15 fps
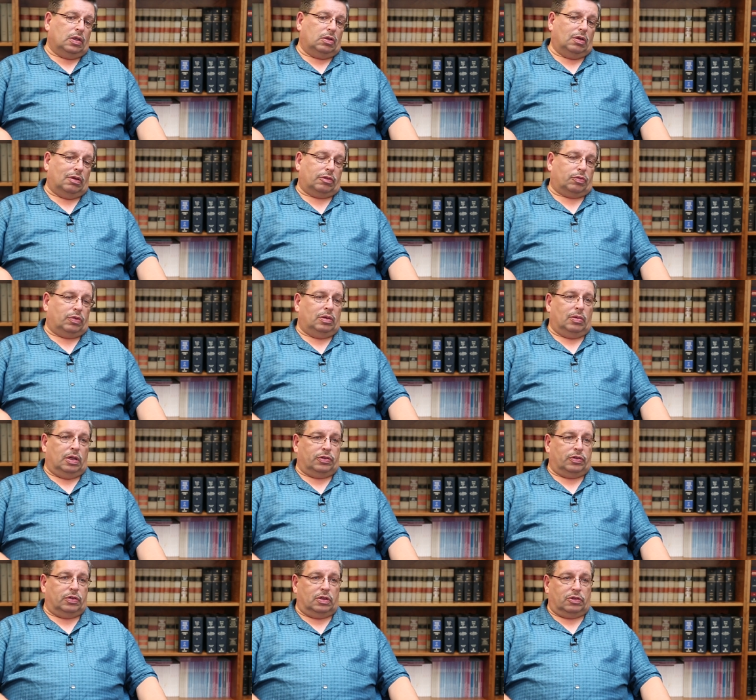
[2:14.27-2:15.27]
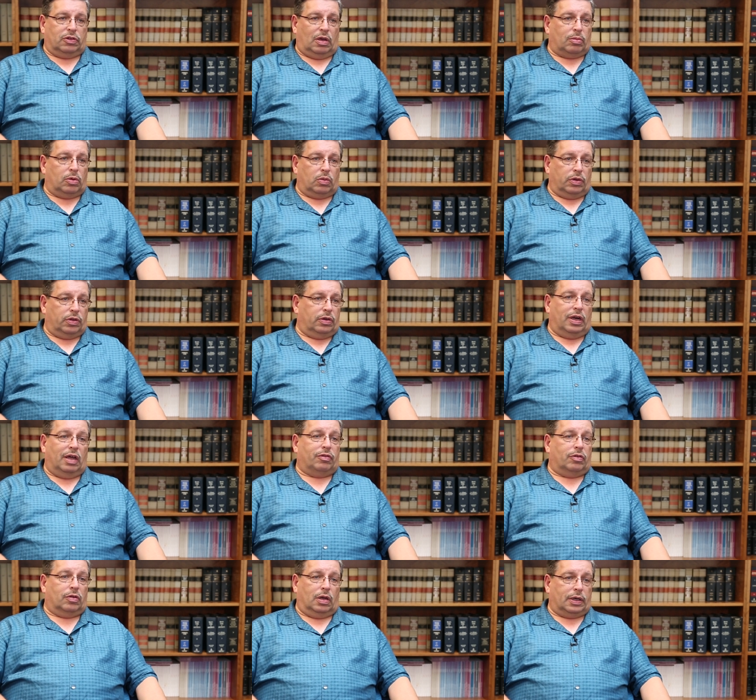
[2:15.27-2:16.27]
you have 3 months in the summer where they're
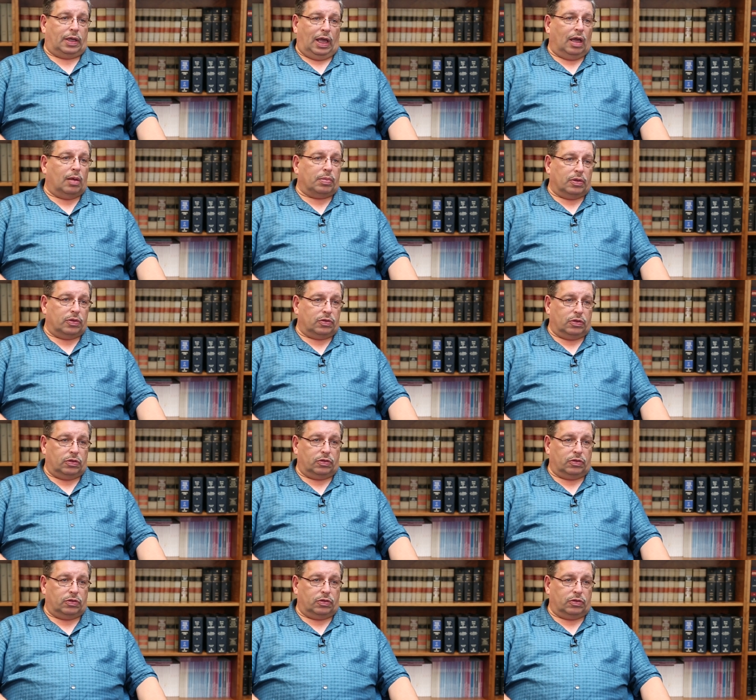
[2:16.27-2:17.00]
never on campus.